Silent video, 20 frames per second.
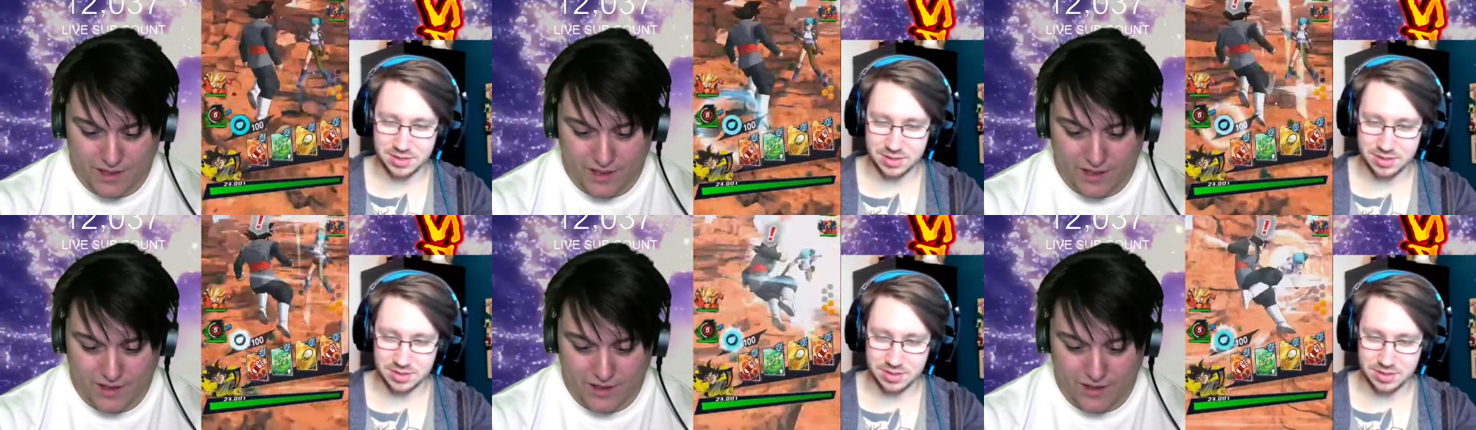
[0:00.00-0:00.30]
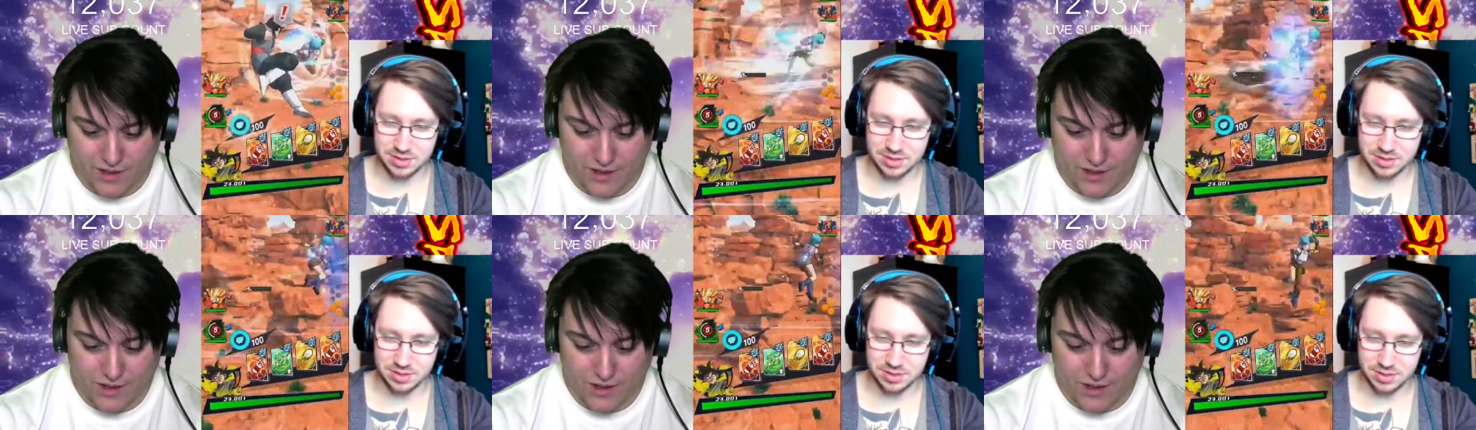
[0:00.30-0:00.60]

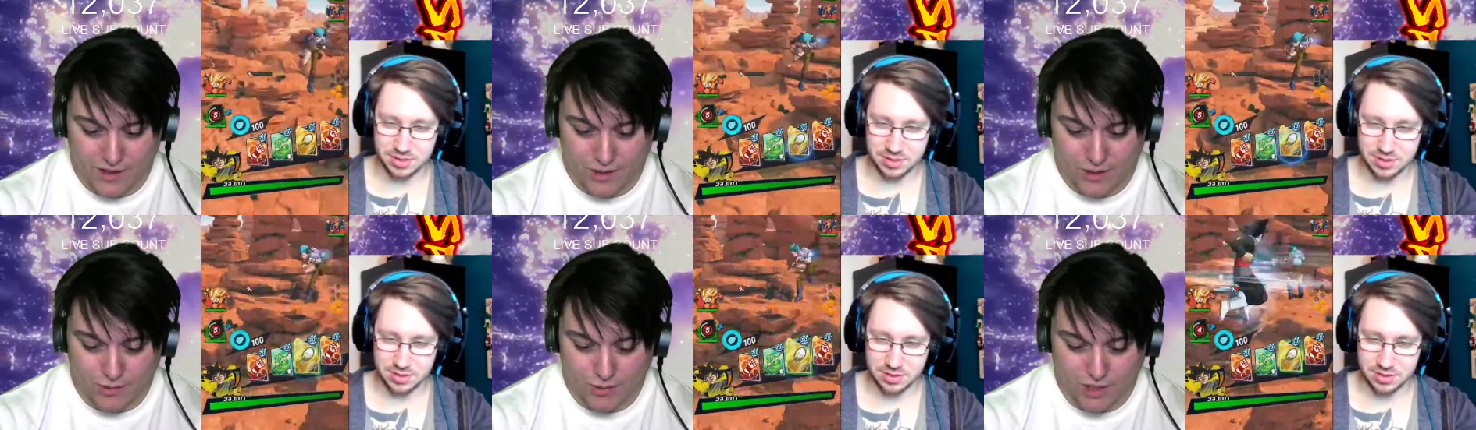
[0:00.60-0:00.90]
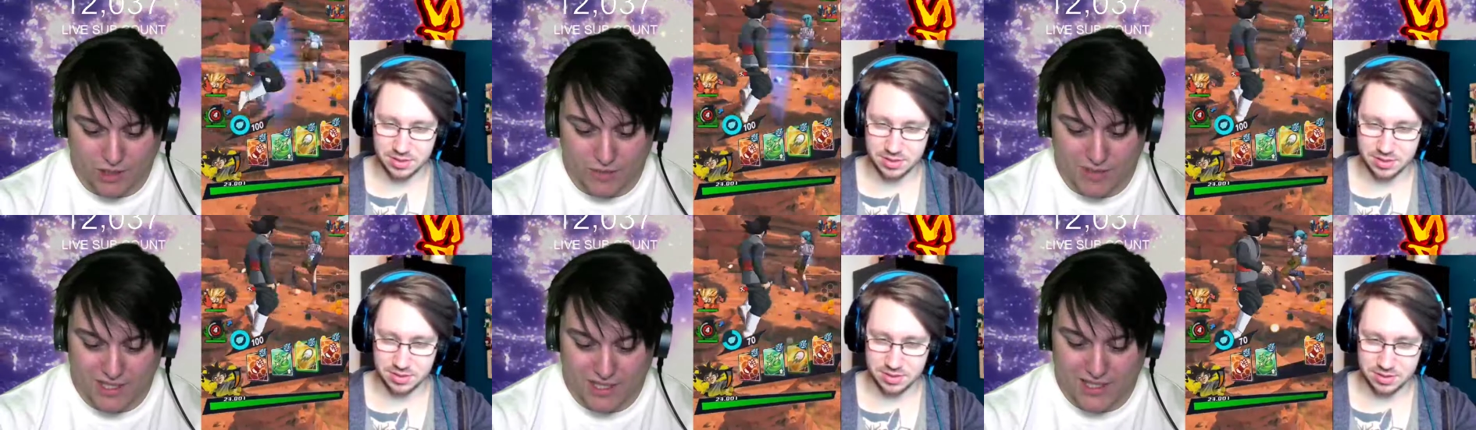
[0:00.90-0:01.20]
Speaker 1: Oh,
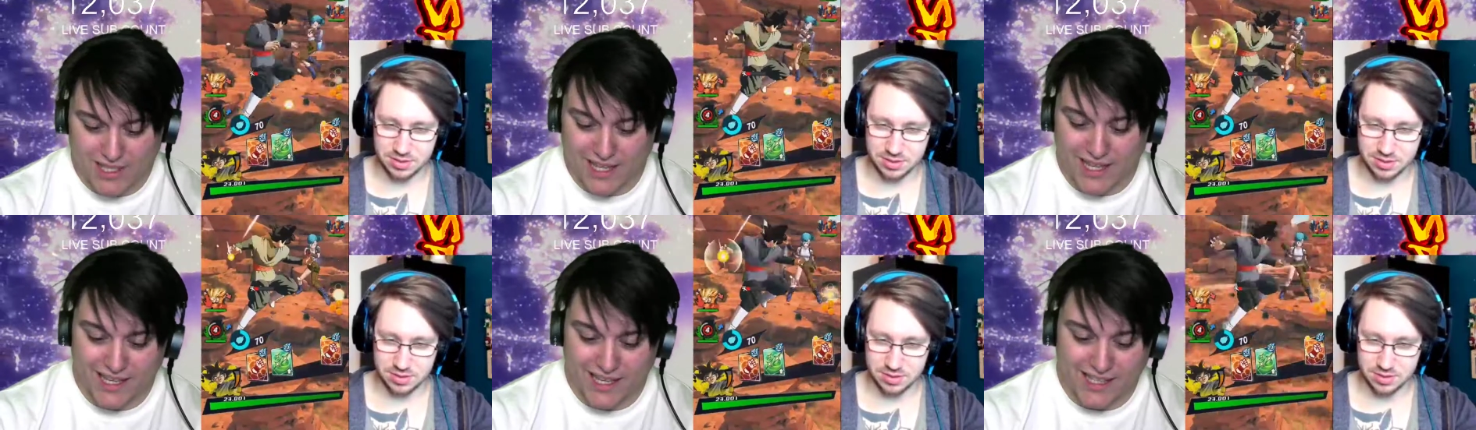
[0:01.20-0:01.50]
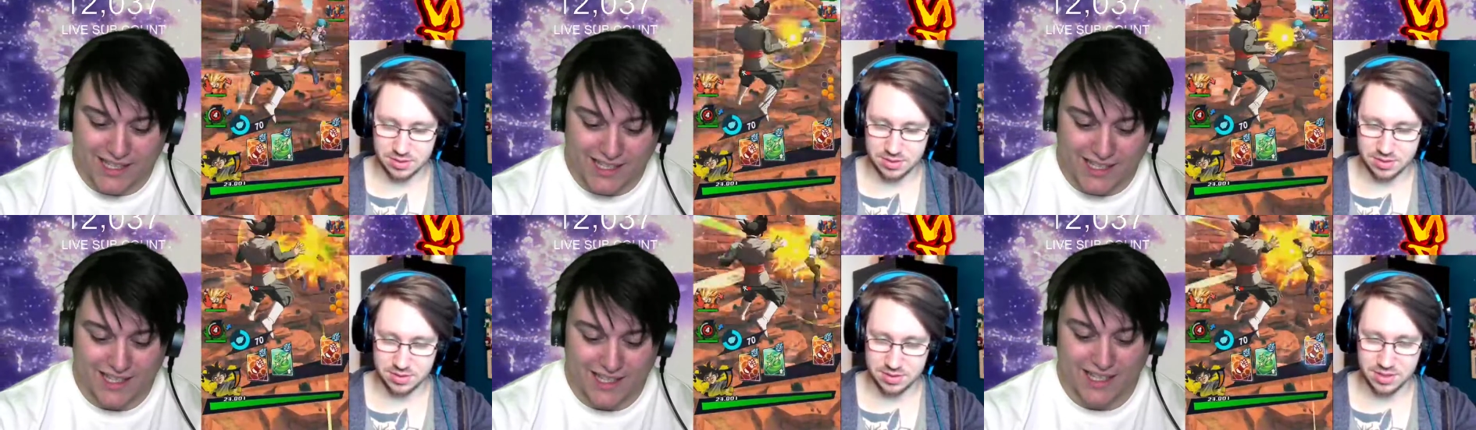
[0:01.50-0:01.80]
rookie
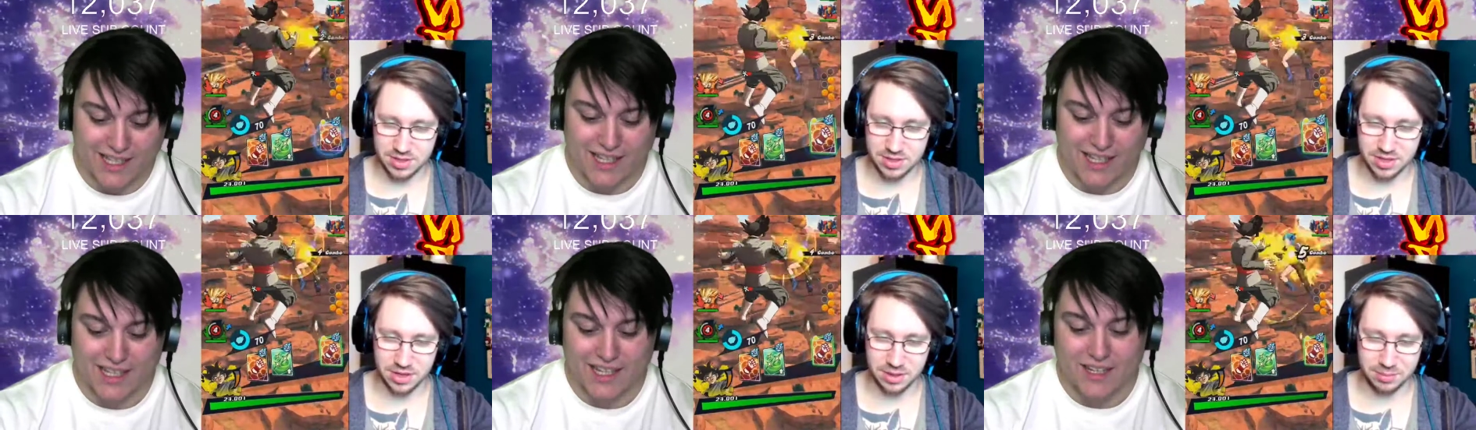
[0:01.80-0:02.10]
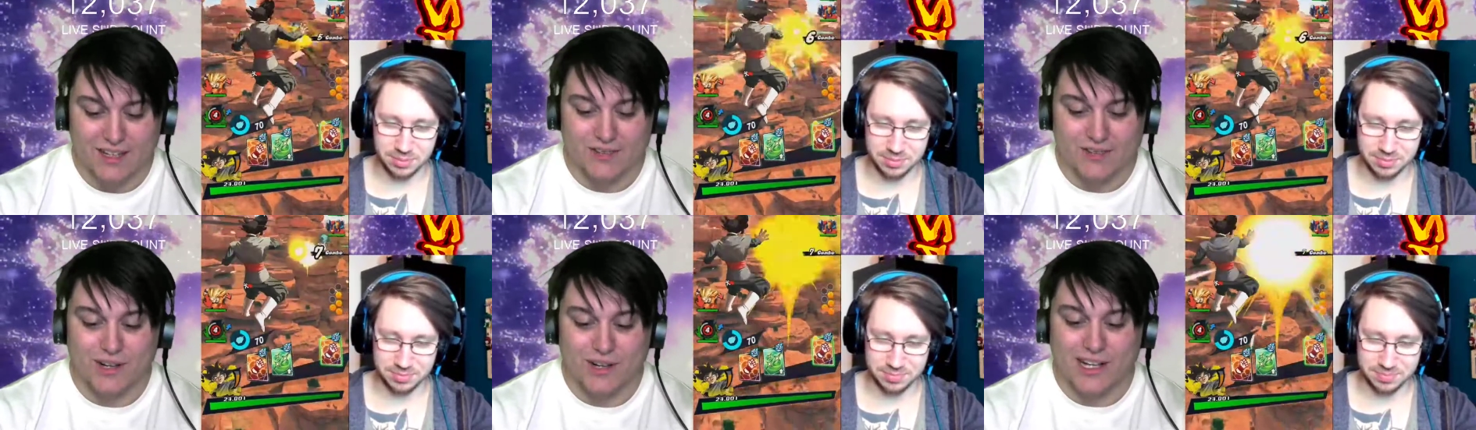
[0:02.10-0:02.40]
mistake. Yep.
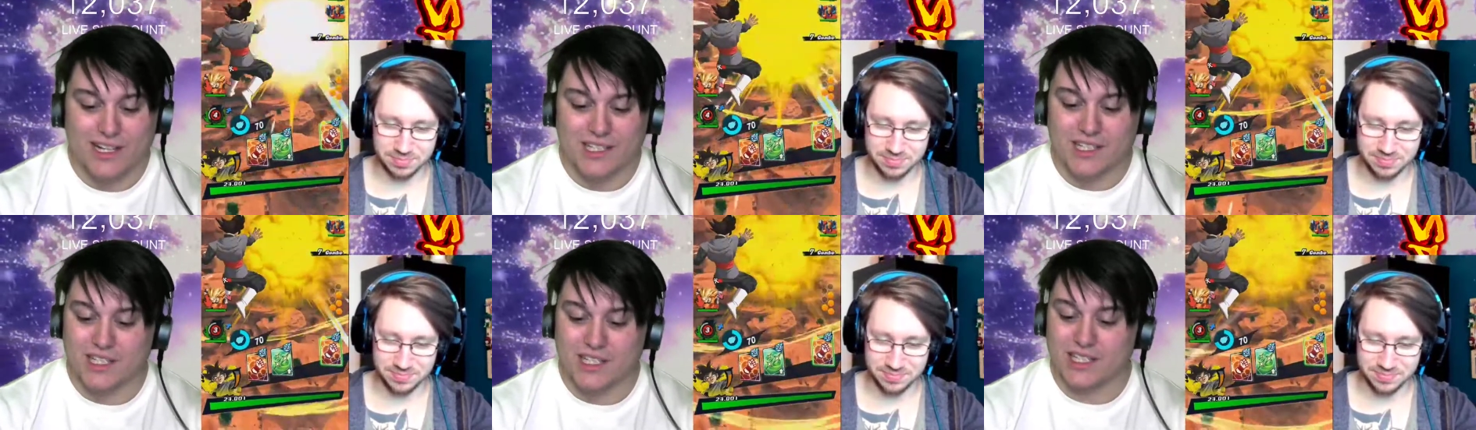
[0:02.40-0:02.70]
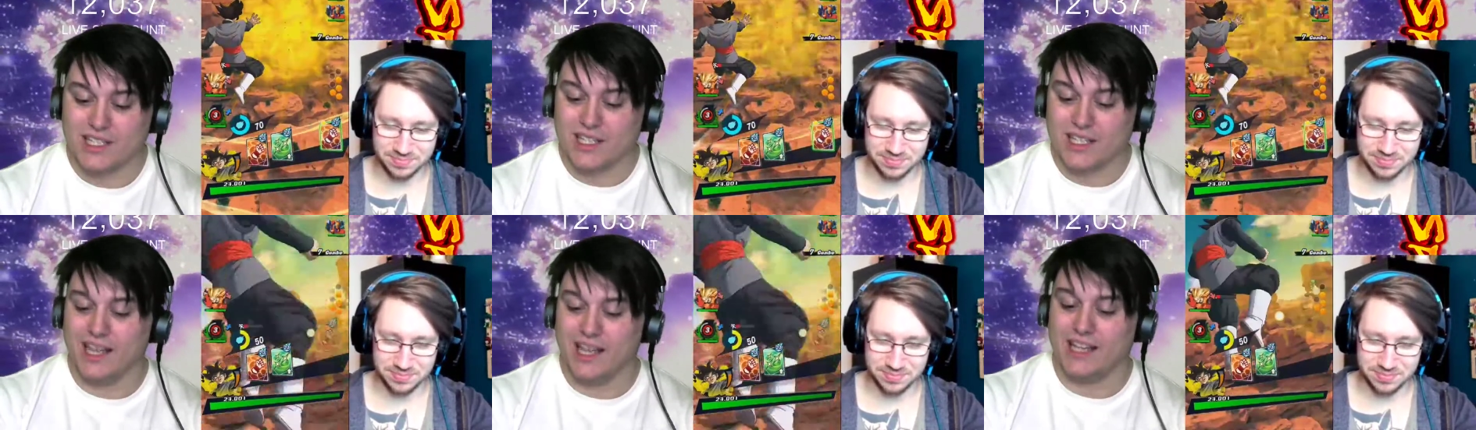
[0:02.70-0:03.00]
Right?
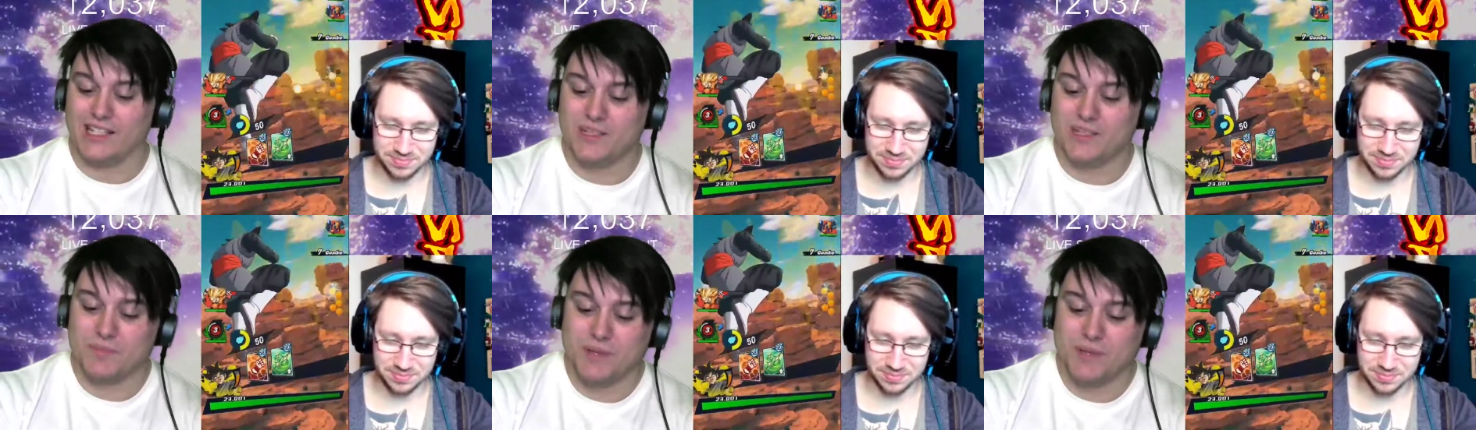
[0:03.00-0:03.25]
Has it been